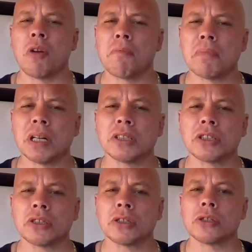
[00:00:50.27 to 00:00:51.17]

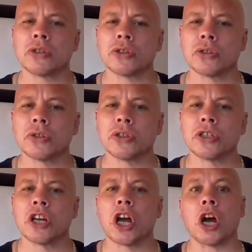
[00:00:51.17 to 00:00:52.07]
Must, should,
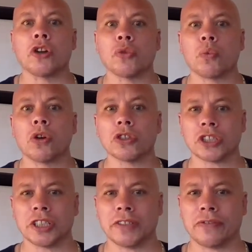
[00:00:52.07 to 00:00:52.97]
and what
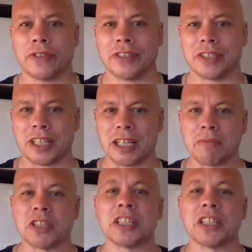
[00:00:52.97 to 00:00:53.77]
if statements.